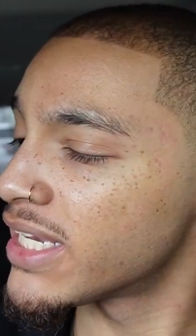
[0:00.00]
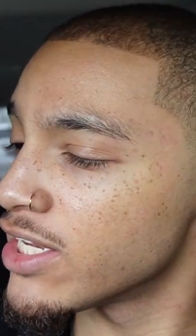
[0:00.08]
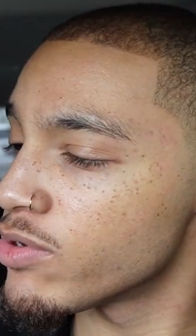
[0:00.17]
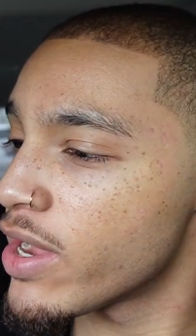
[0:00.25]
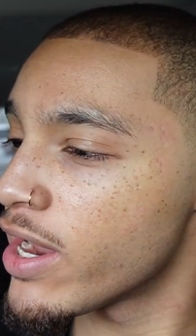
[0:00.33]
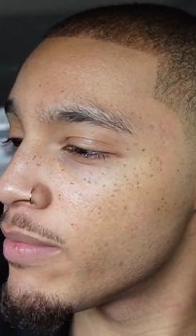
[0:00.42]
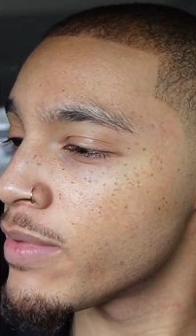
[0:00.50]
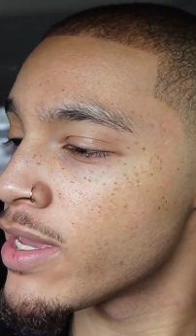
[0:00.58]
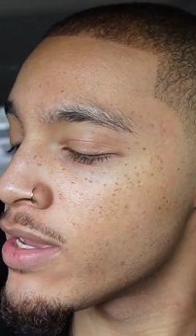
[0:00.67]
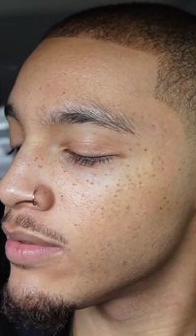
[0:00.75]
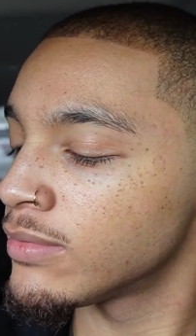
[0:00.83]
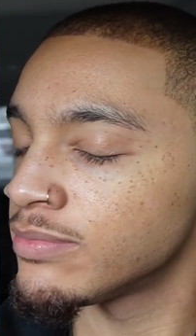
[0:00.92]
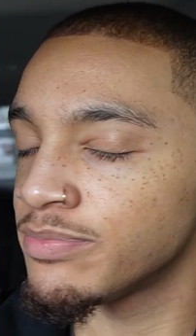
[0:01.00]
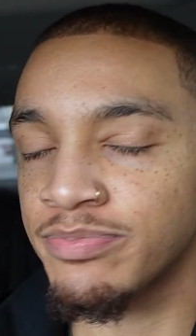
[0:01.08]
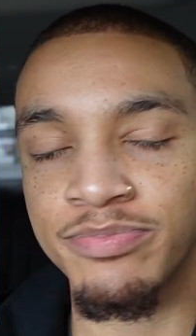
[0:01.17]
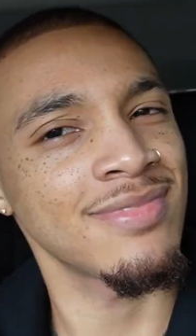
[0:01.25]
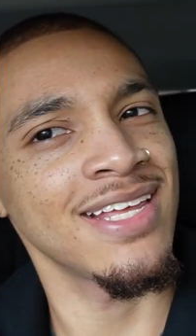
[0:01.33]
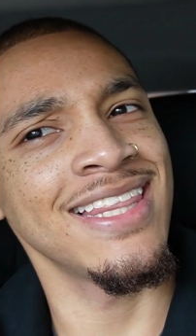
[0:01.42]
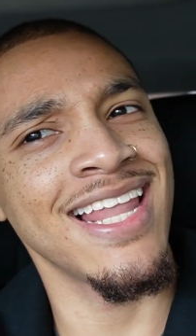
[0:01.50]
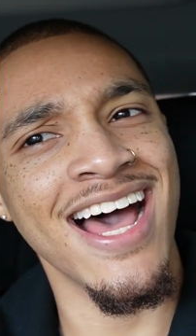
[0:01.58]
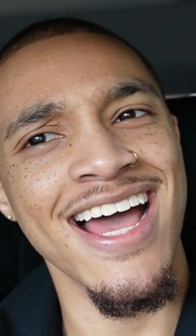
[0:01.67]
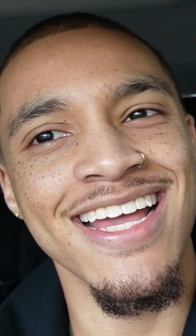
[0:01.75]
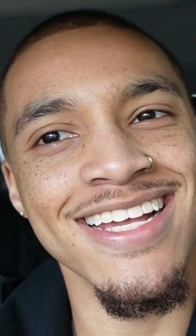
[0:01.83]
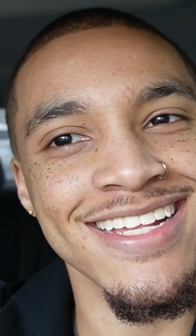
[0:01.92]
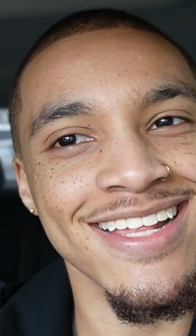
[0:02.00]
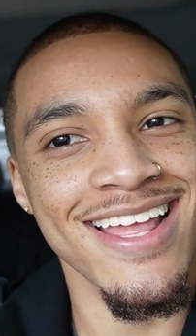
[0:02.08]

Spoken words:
can you hear me? Like,